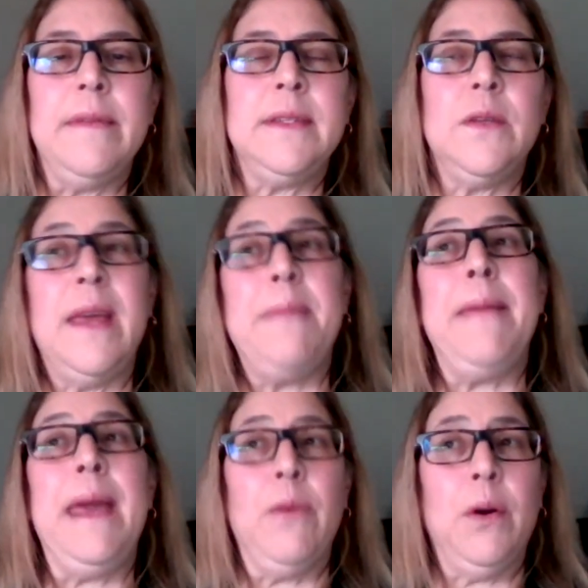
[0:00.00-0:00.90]
So they
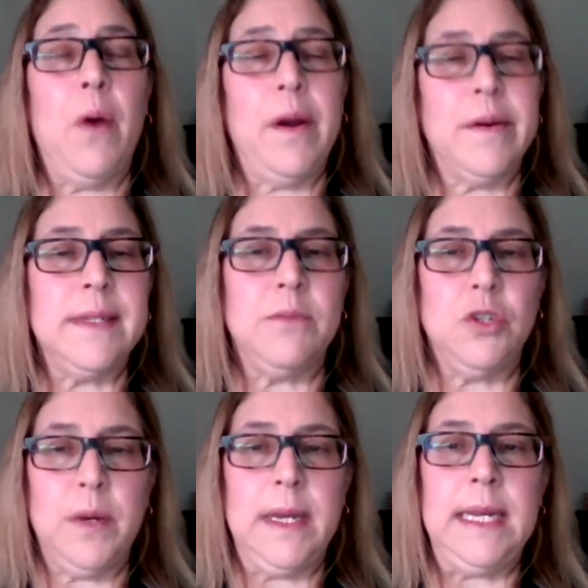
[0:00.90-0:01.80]
may require some
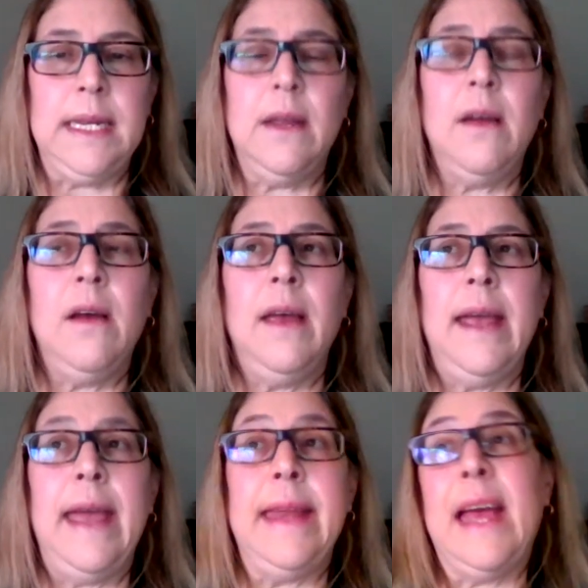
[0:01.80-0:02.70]
training
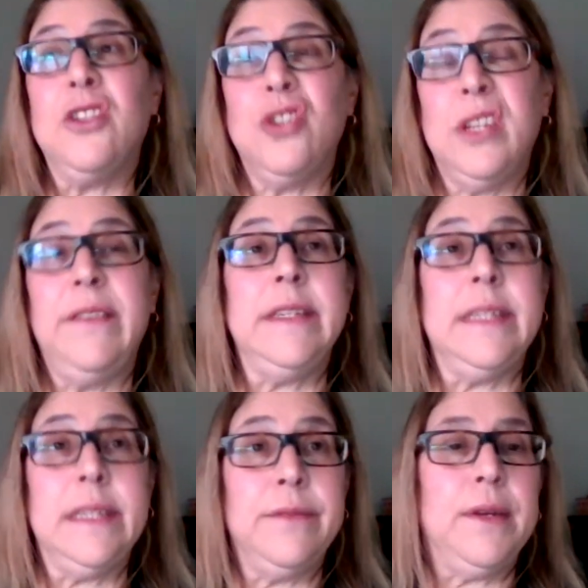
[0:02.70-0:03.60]
and actually even
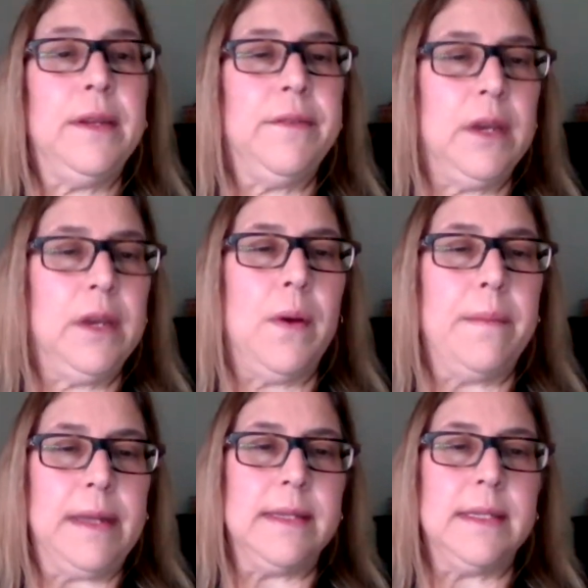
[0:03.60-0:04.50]
delivering of the
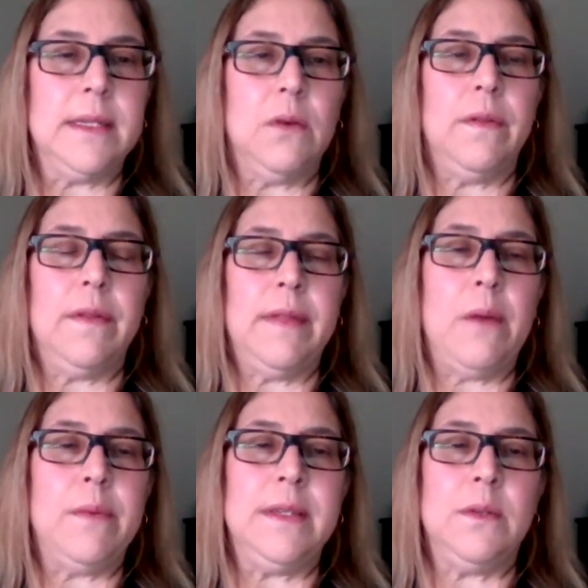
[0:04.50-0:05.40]
equipment. So
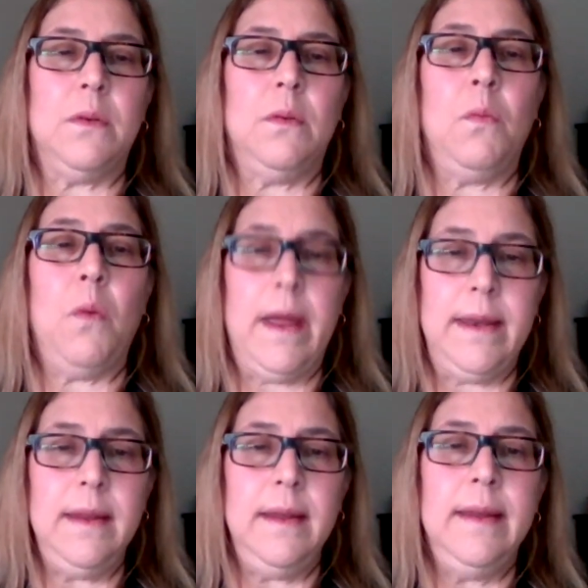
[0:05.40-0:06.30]
that was
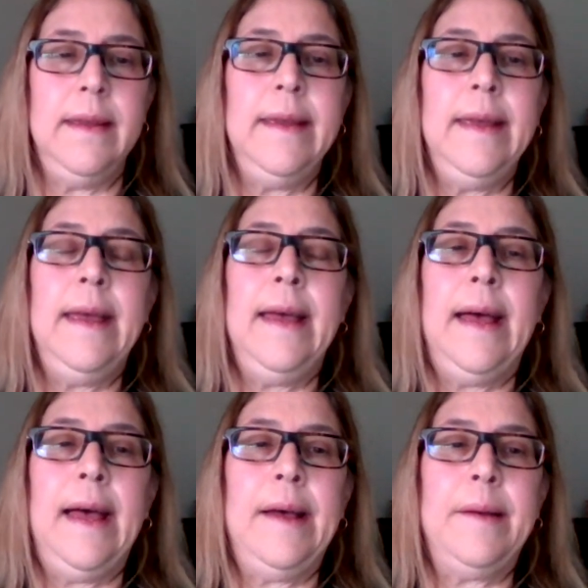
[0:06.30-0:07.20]
one.
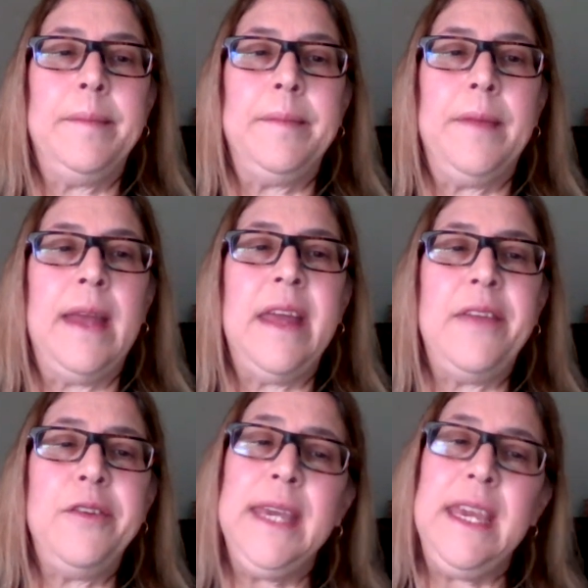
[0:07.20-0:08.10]

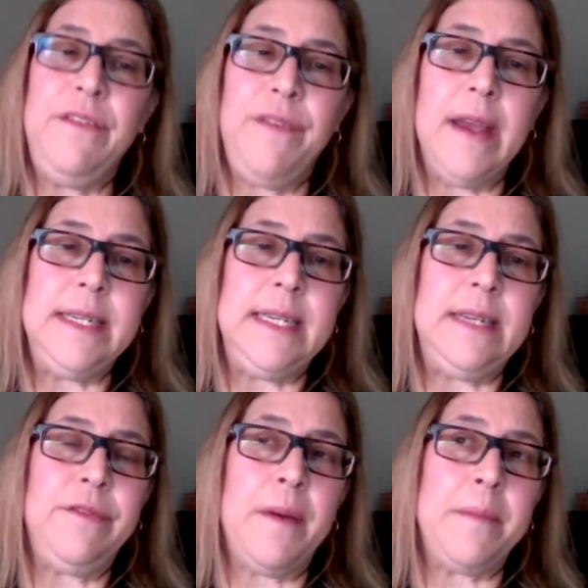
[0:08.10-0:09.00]
Another key
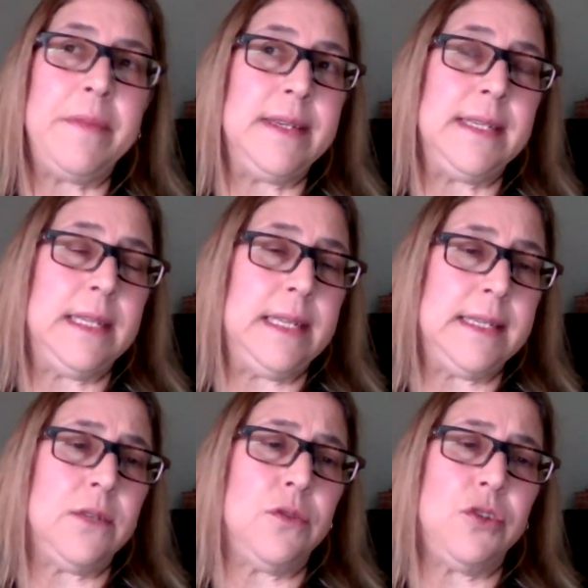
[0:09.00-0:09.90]
finding from the SLIT
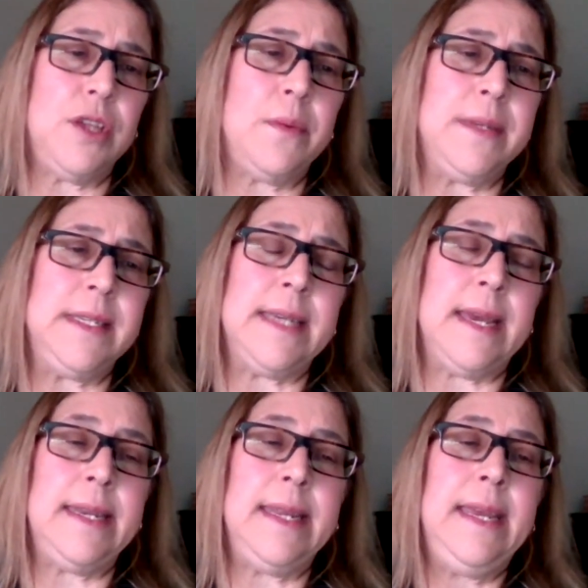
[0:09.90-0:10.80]
search that was
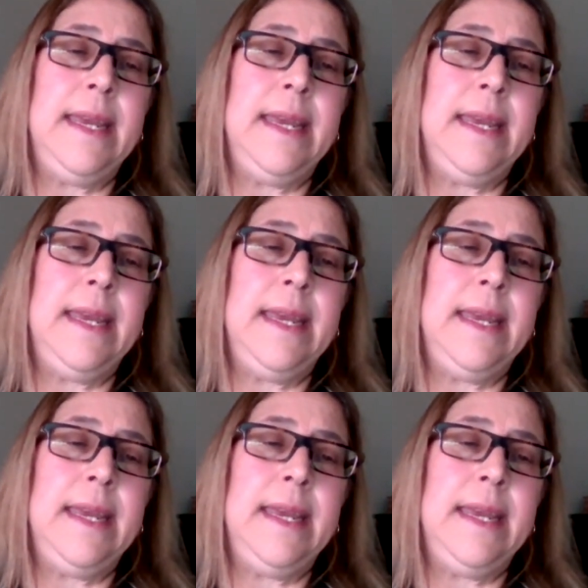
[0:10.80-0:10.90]
done